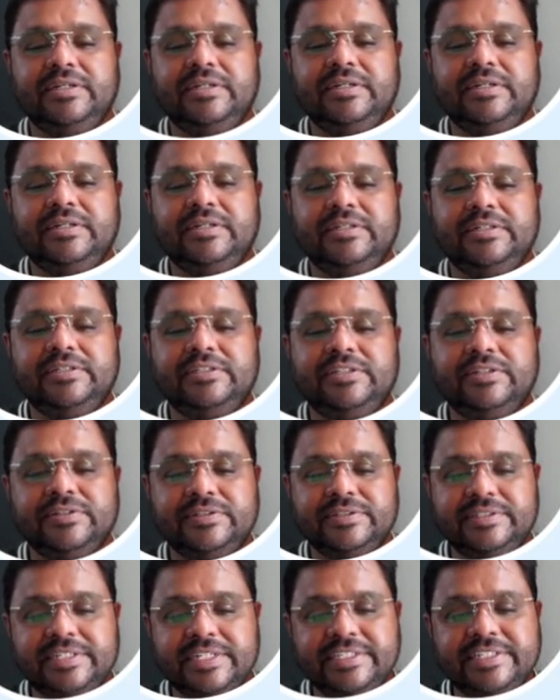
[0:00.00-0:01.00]
So
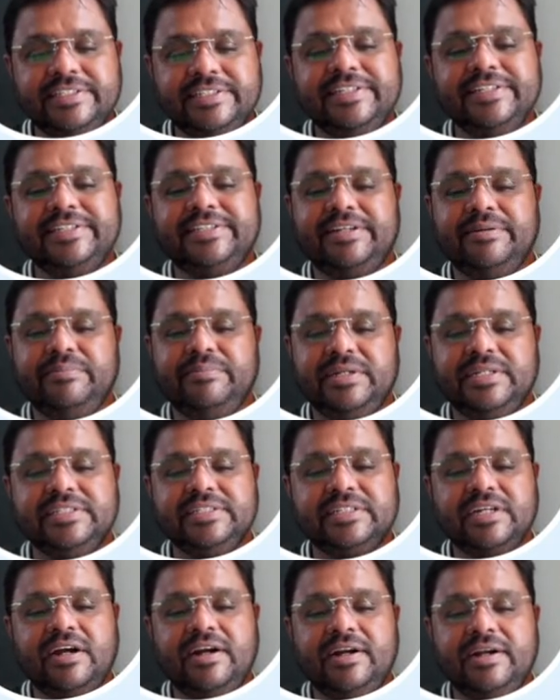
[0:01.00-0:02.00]
such a system is
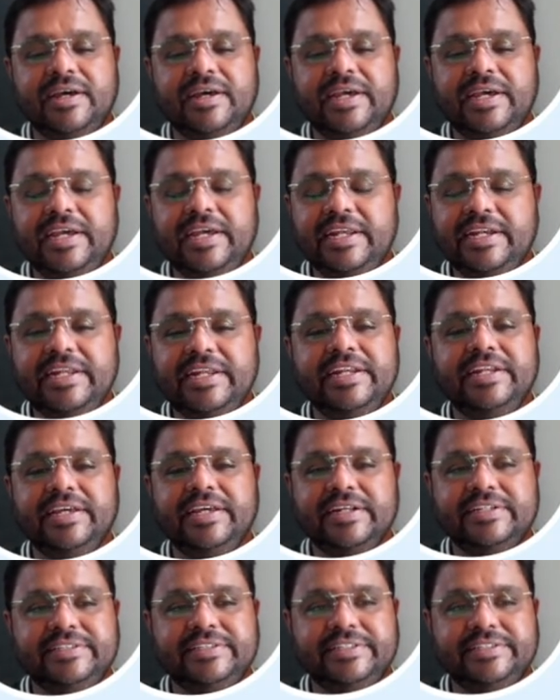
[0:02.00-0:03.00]
called a linear
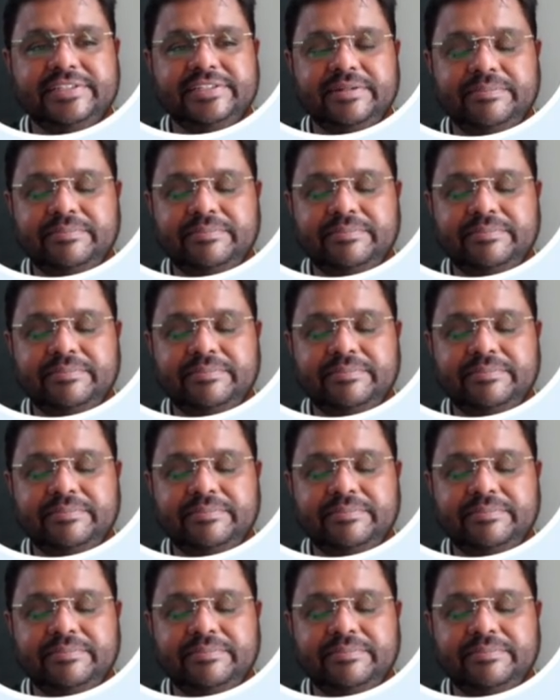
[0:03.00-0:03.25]
system.